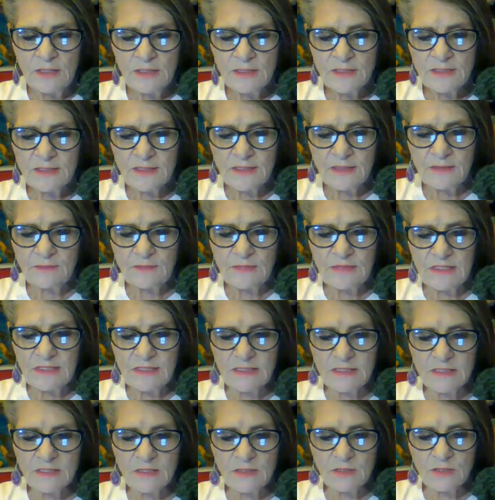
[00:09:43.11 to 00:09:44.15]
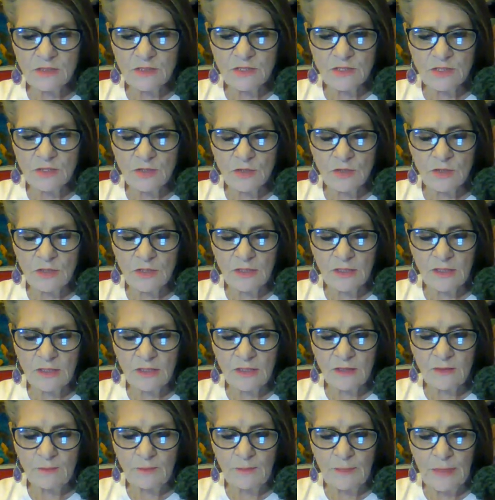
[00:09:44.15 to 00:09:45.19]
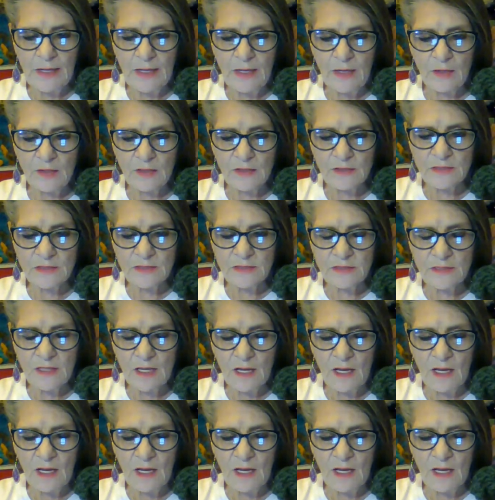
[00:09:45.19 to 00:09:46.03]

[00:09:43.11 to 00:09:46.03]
seemed disconcerted and embarrassed.